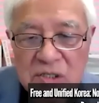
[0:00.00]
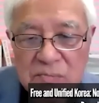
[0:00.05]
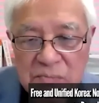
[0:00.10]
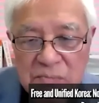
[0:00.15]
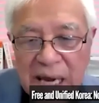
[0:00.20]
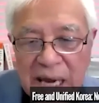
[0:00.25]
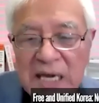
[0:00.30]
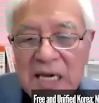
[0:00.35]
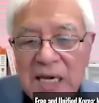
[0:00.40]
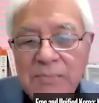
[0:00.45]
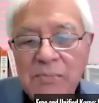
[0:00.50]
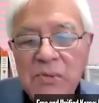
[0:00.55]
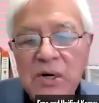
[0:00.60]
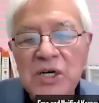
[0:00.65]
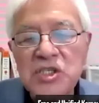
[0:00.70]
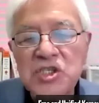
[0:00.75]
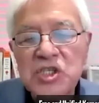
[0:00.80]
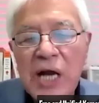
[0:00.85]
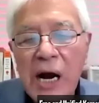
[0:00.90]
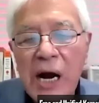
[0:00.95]
may
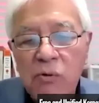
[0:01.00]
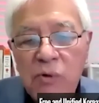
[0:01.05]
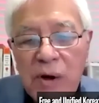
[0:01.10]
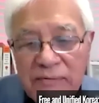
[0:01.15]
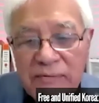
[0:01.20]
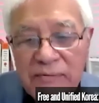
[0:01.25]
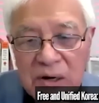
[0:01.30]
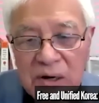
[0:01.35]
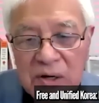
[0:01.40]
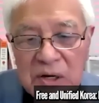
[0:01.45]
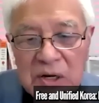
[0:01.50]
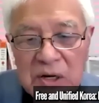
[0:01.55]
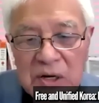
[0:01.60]
emerge, however,